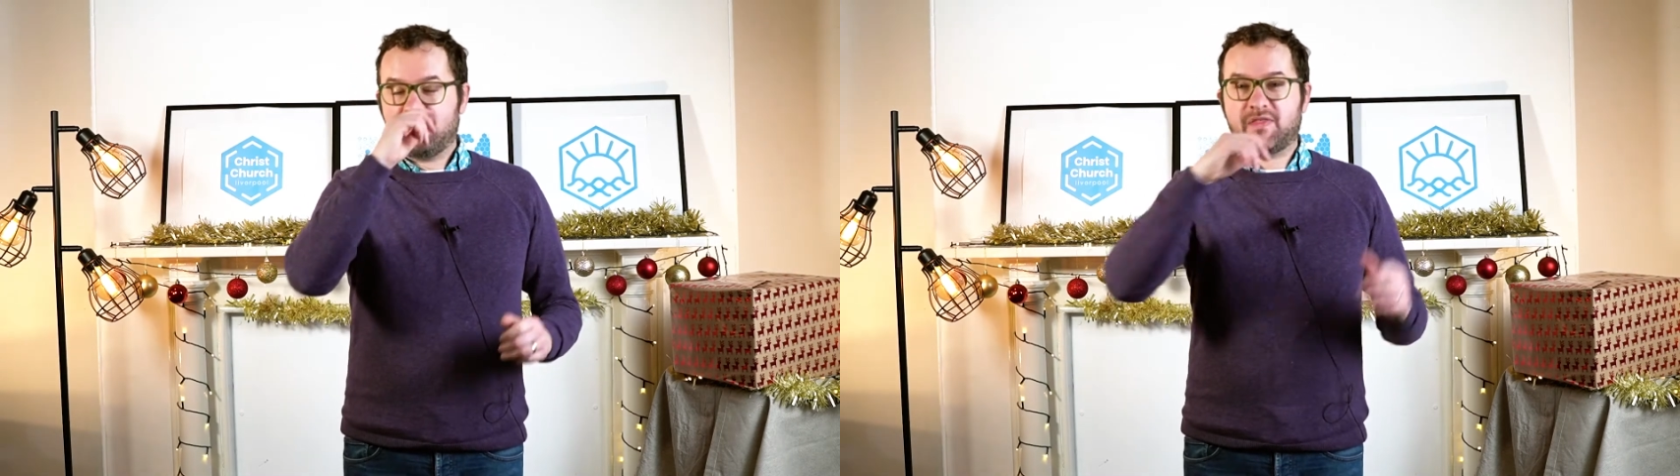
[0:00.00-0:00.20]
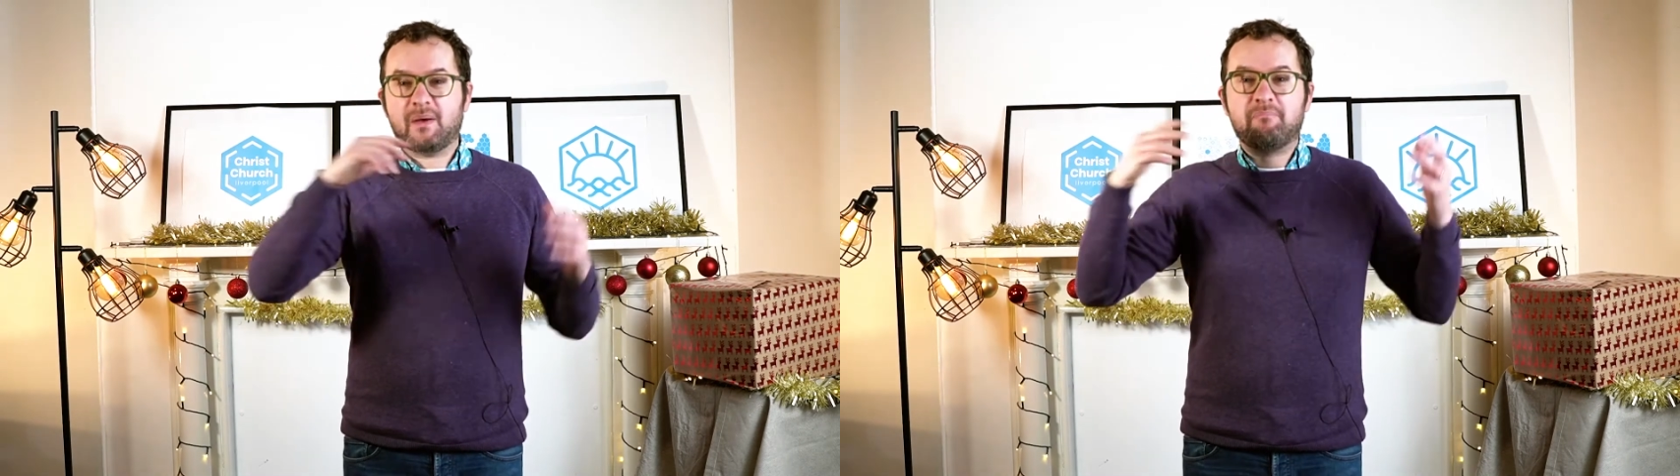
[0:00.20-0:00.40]

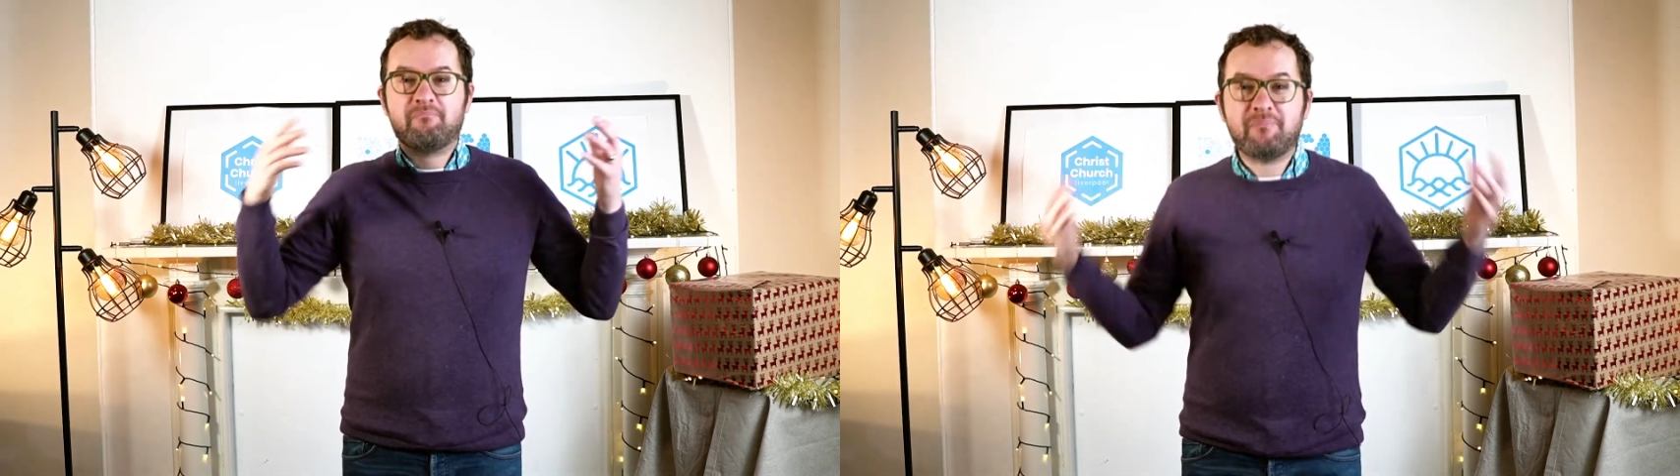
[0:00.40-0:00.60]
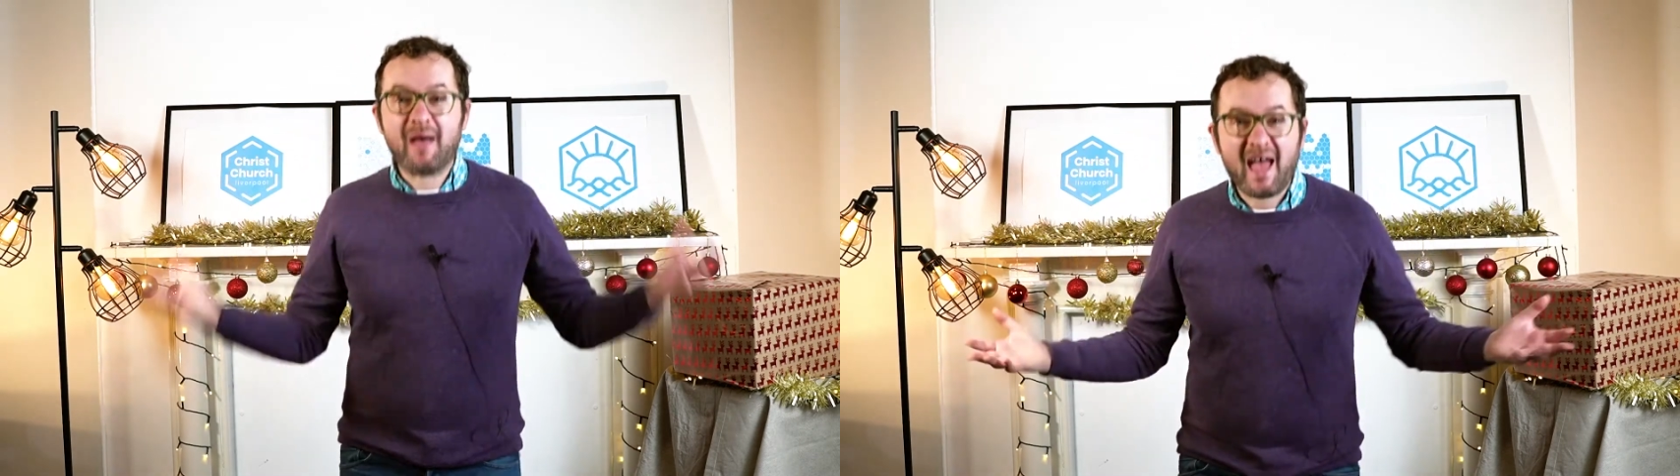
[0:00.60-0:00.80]
the
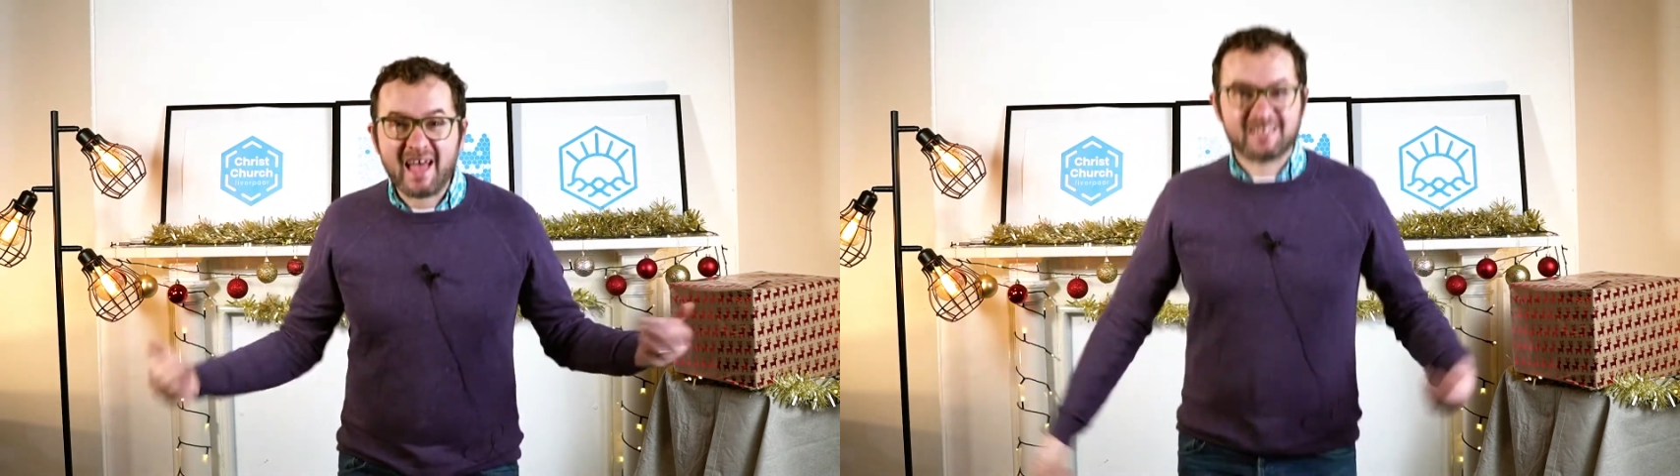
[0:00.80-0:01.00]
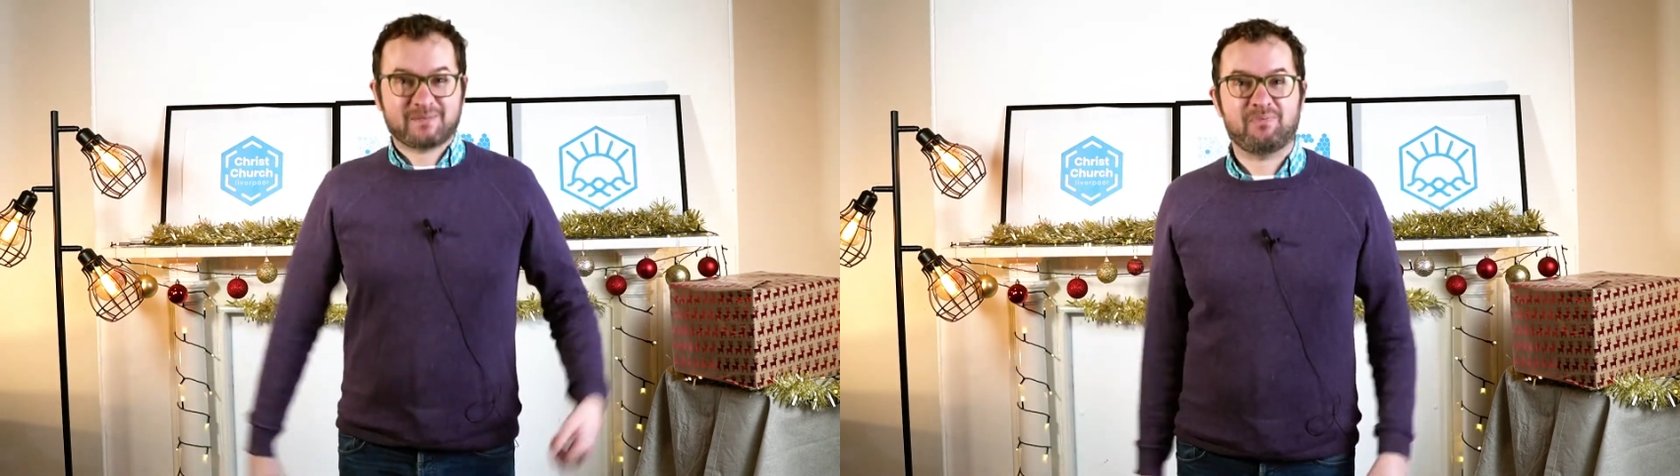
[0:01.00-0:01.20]

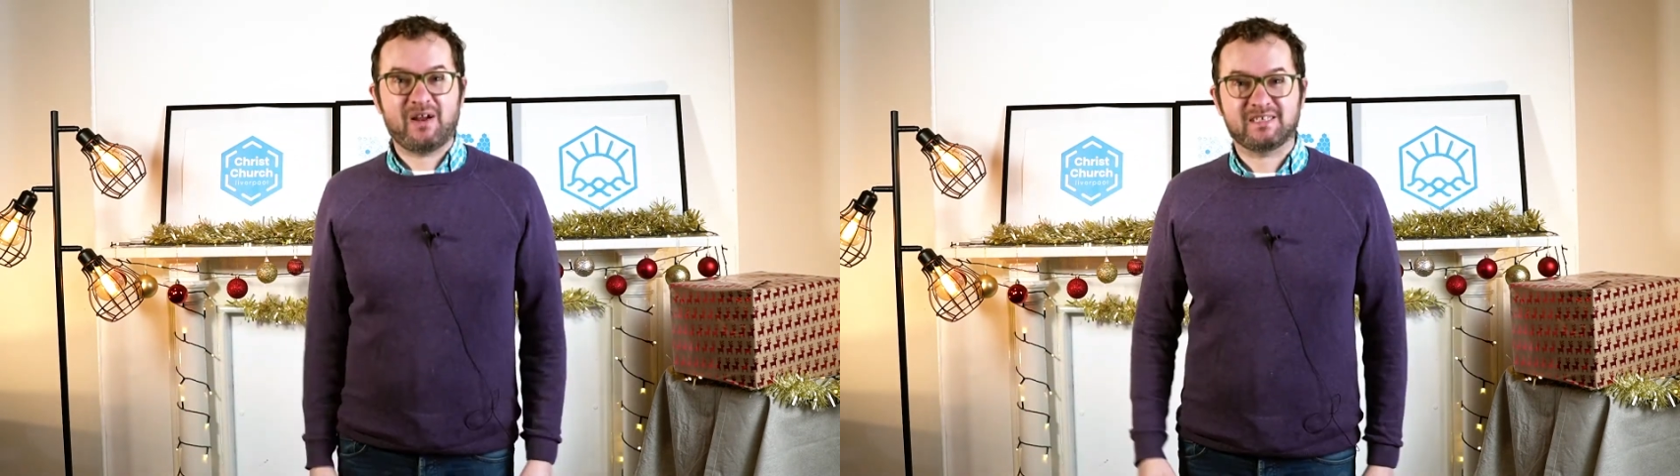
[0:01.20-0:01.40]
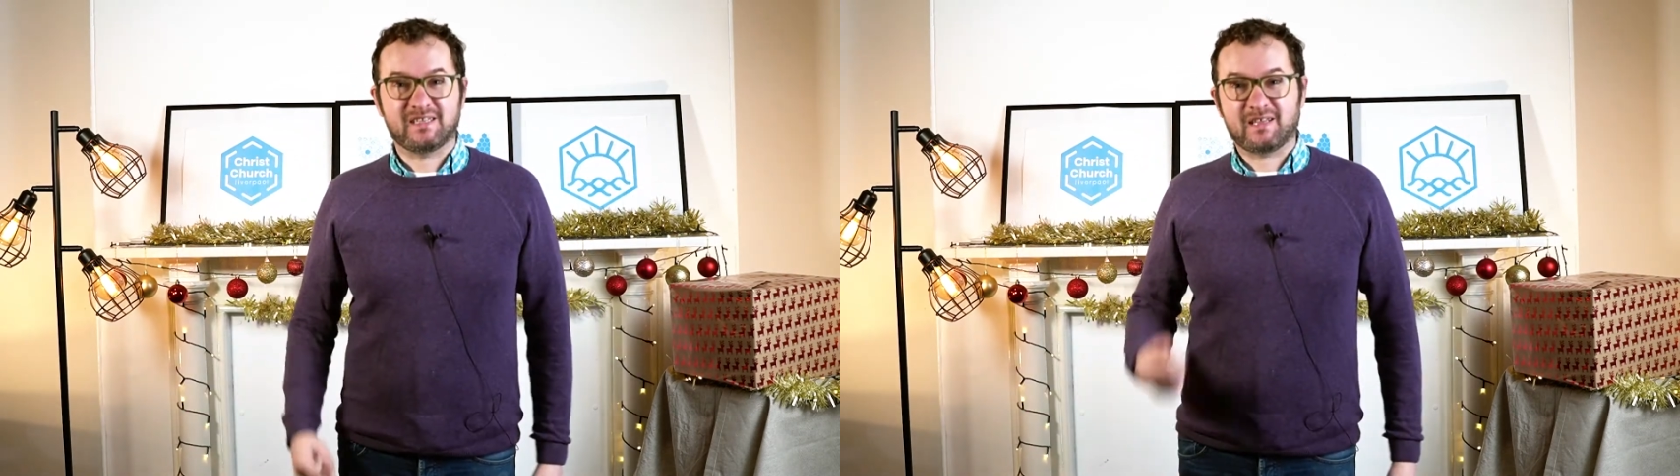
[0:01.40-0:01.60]
best present